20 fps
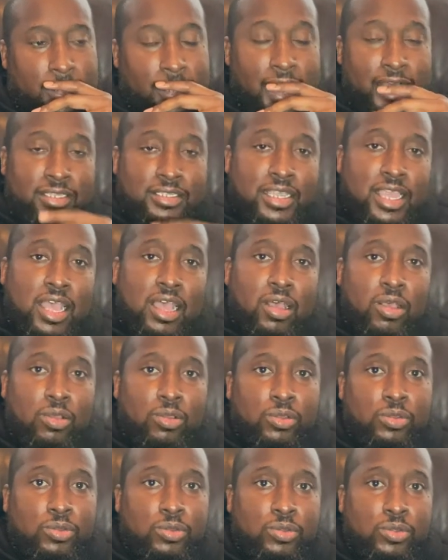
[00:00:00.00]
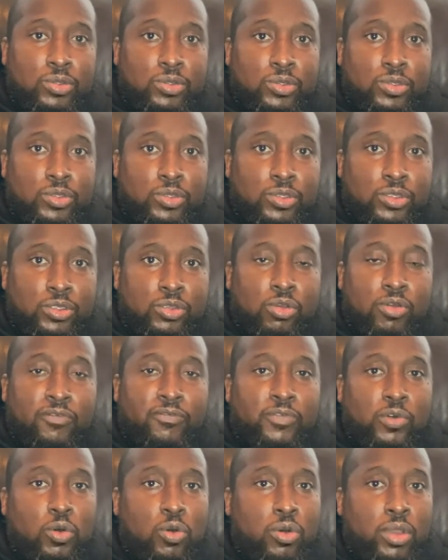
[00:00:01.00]
That's how you
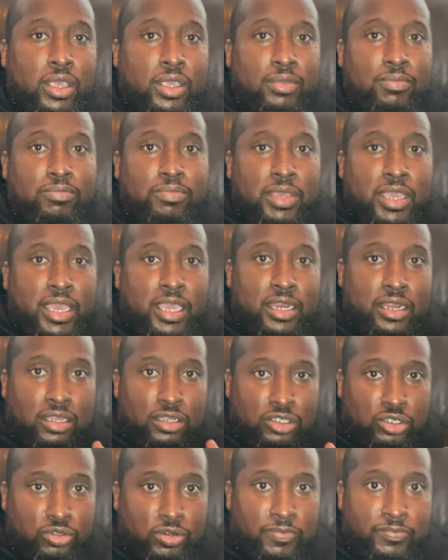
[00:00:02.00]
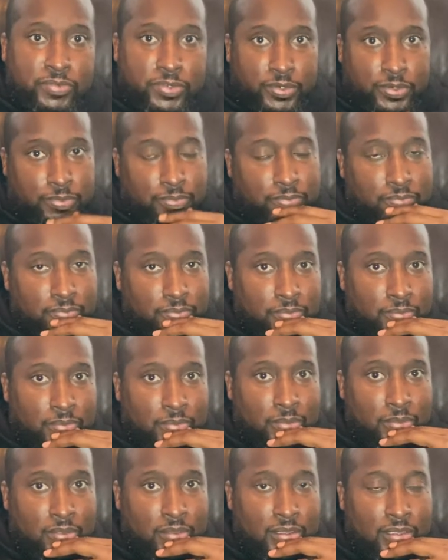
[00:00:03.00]
avoid being a drifter.
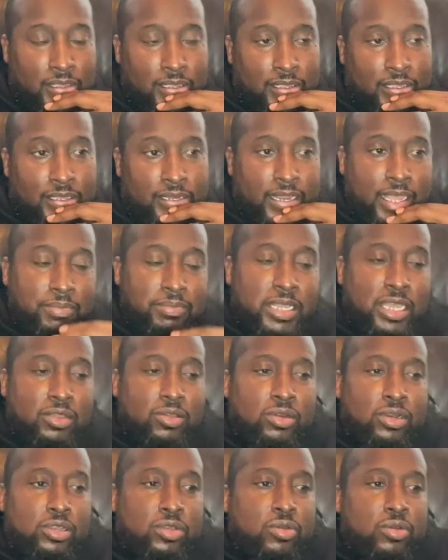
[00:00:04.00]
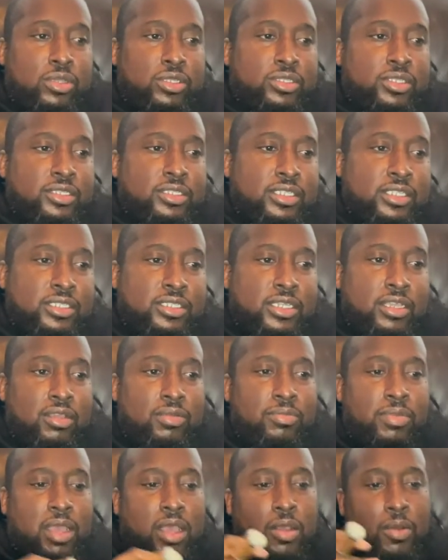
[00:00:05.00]
Now, I'm not going to go into
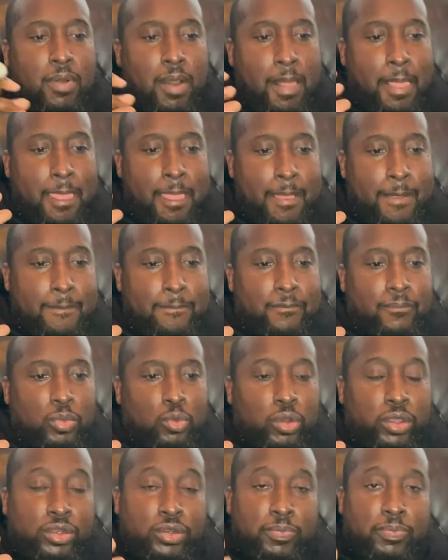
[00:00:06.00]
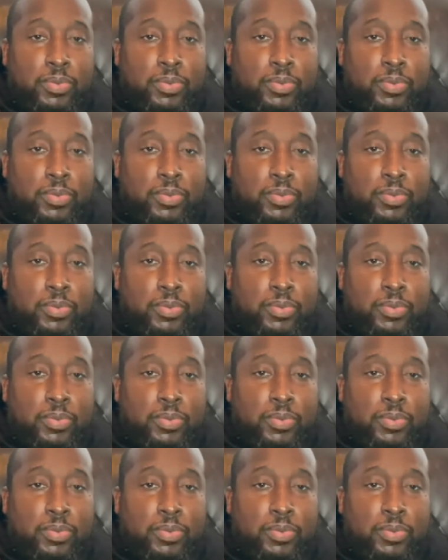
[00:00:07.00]
detail about what